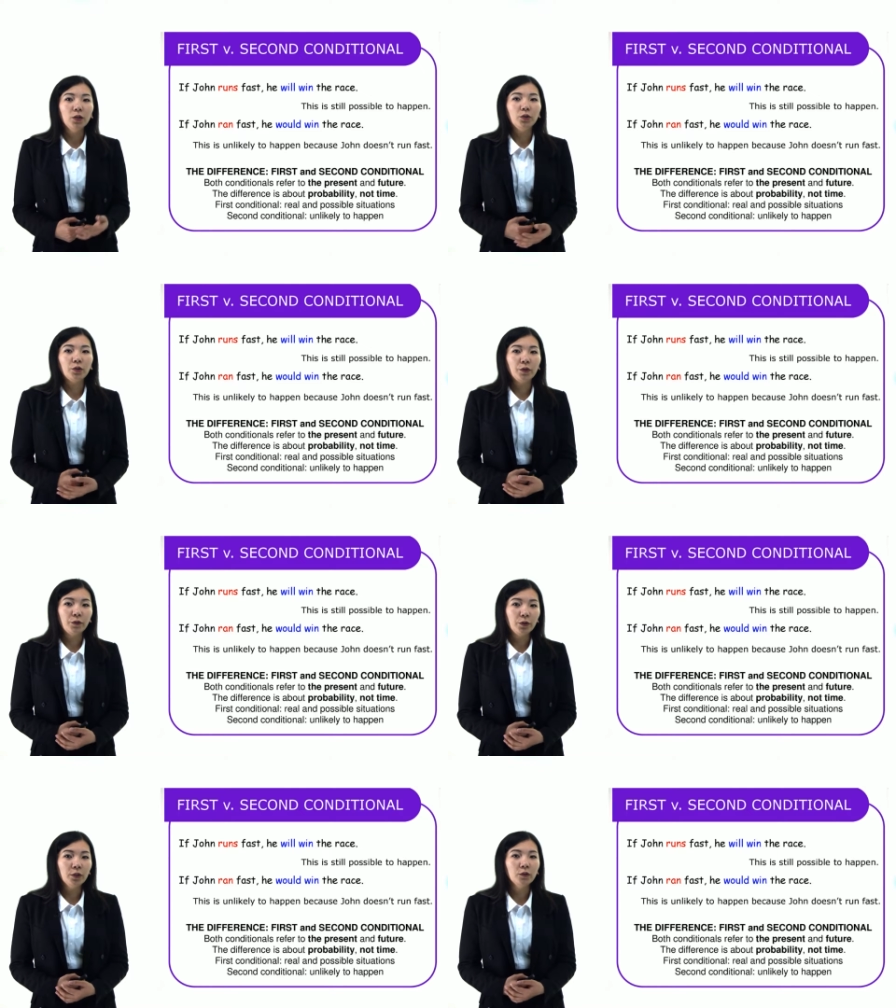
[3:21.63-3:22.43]

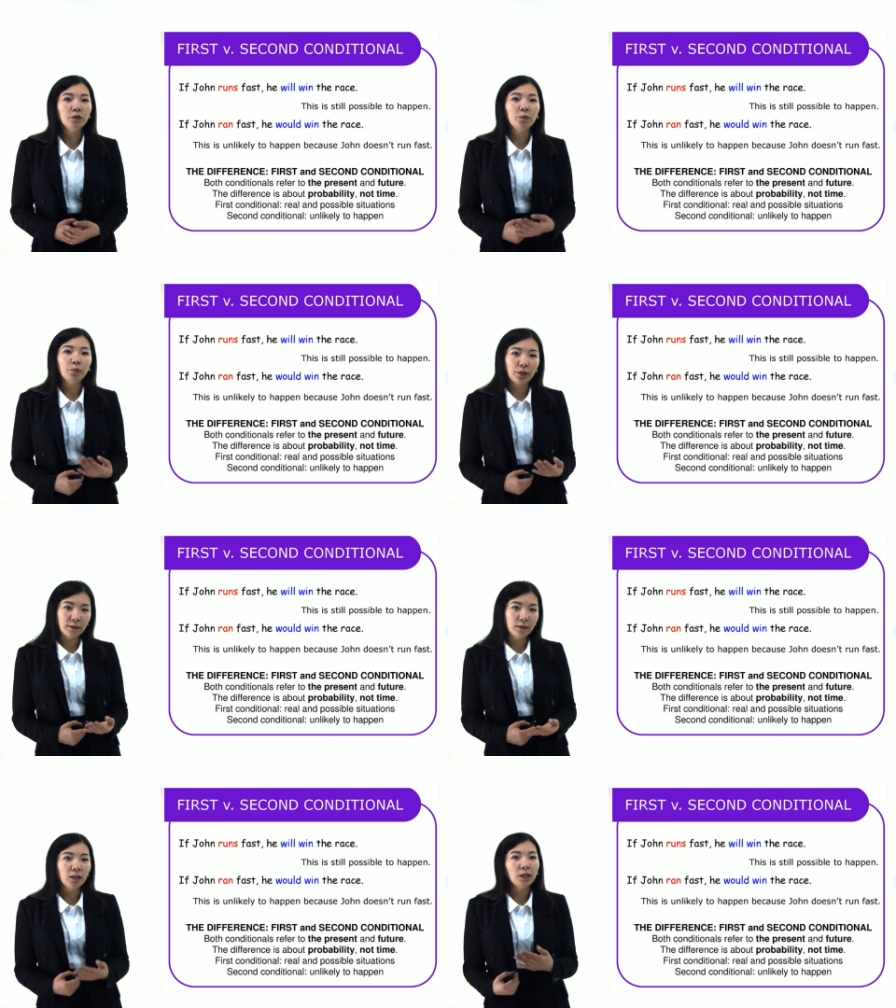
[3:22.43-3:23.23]
refer to the
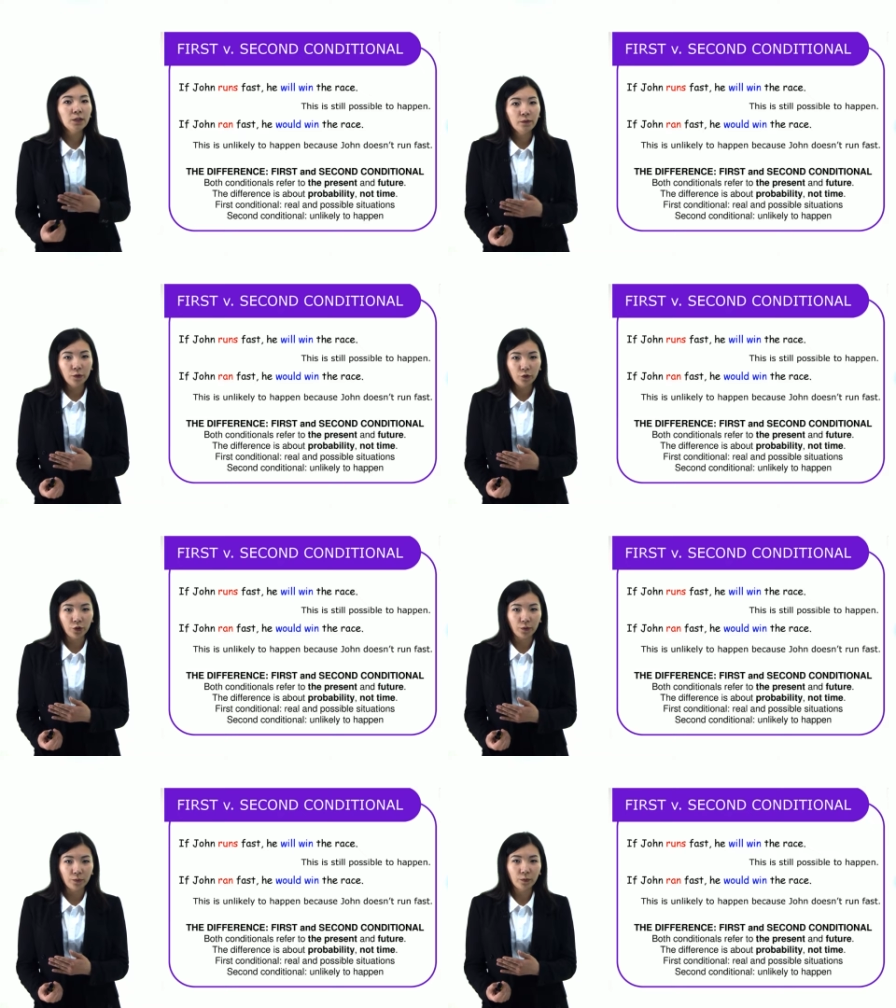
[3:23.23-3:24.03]
present and the
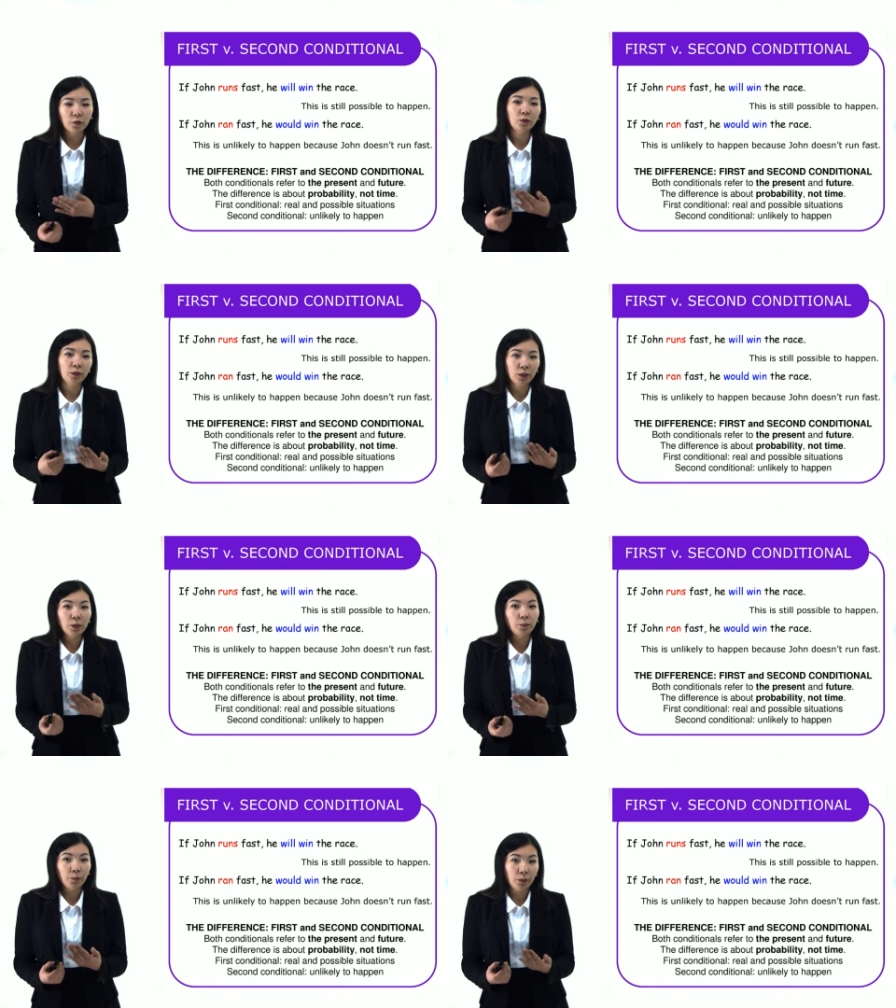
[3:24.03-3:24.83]
future. So
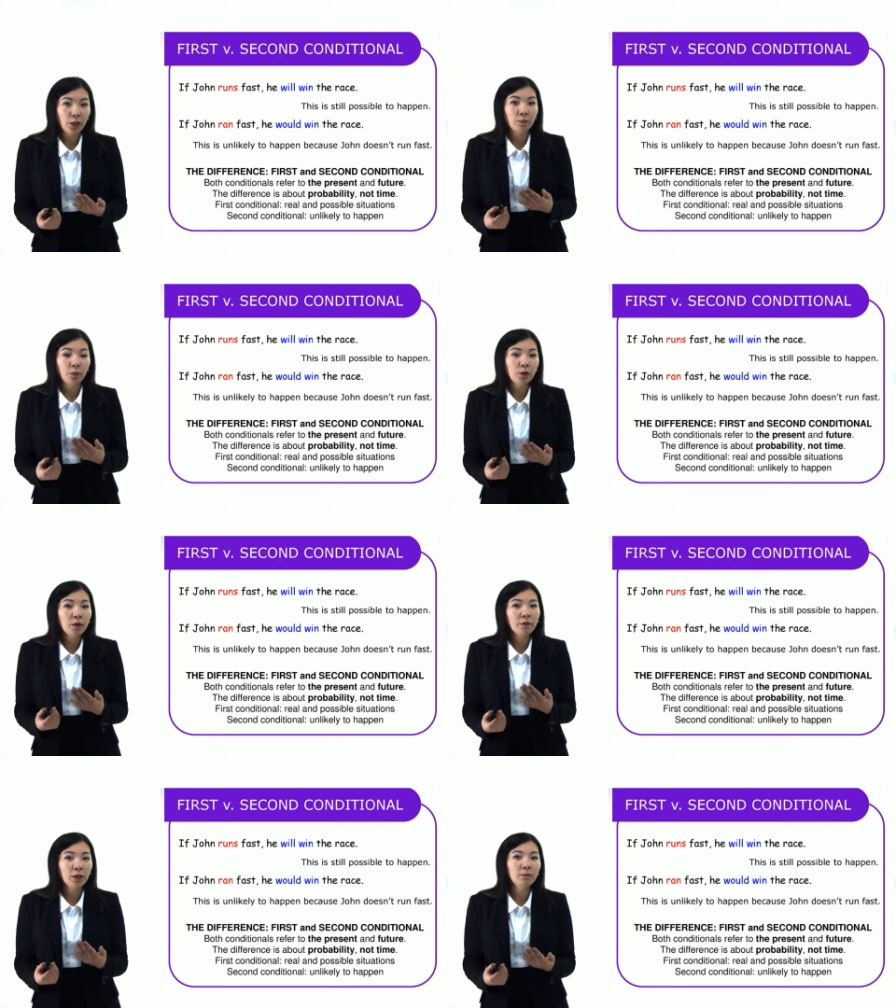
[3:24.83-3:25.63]
both
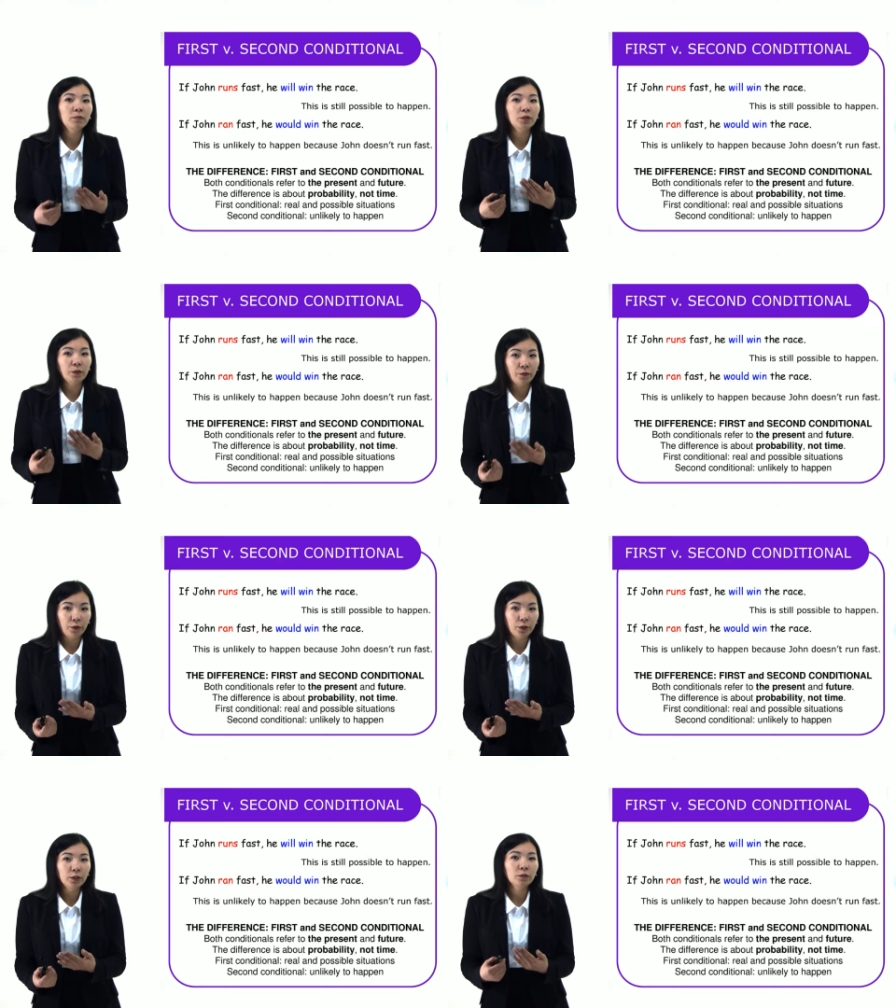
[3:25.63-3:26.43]
of them
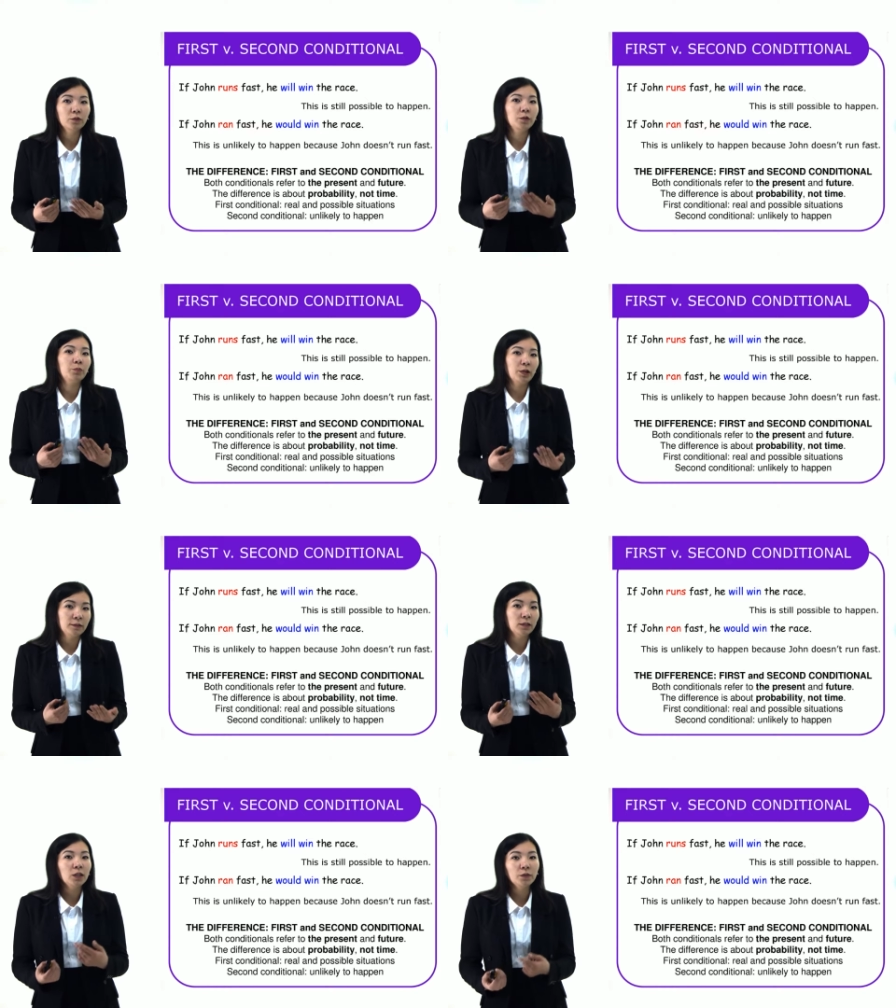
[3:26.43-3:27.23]
refer to the
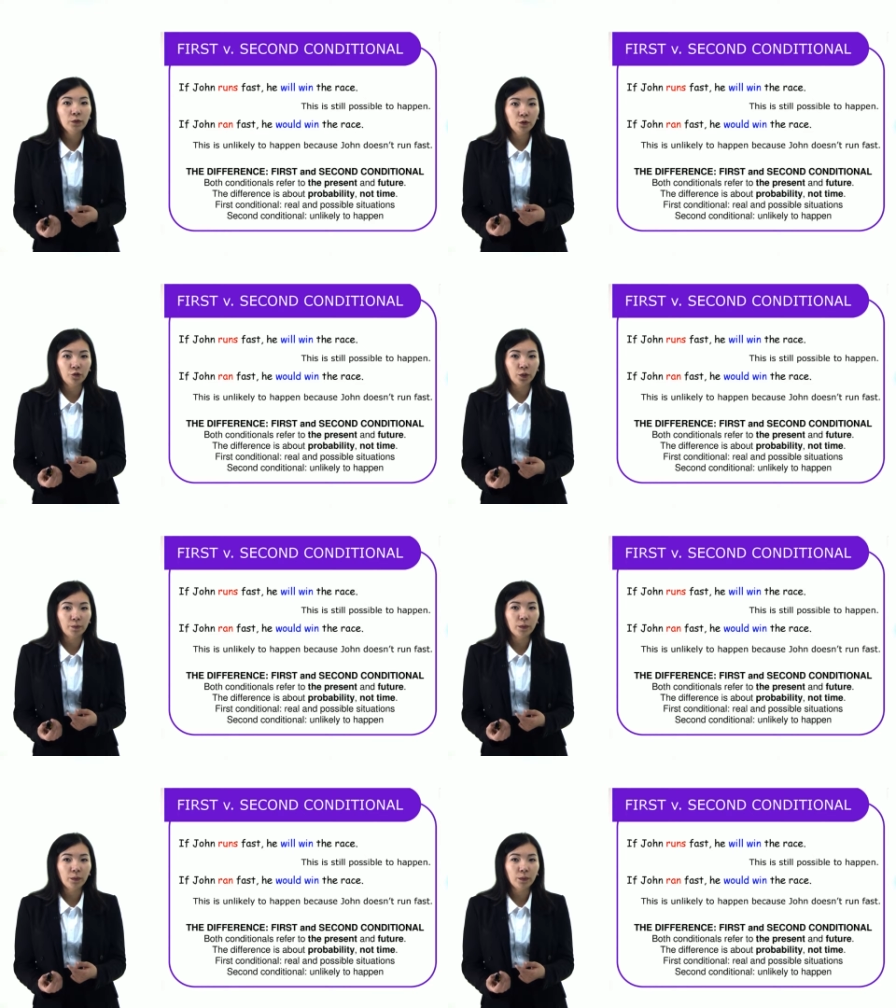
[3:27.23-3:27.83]
present and the future.